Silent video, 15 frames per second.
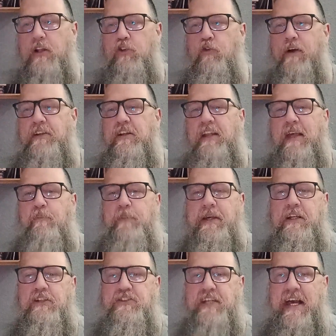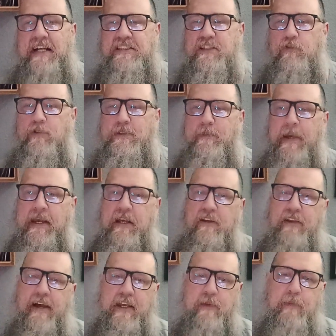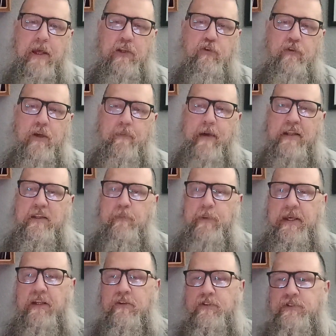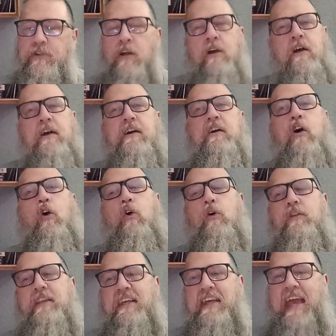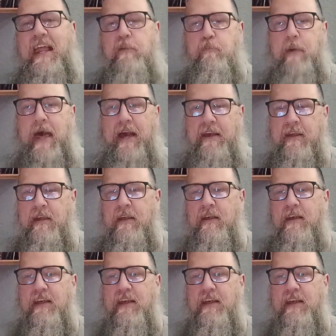A director named Peter Jackson was making a documentary about the Beatles called Get Back.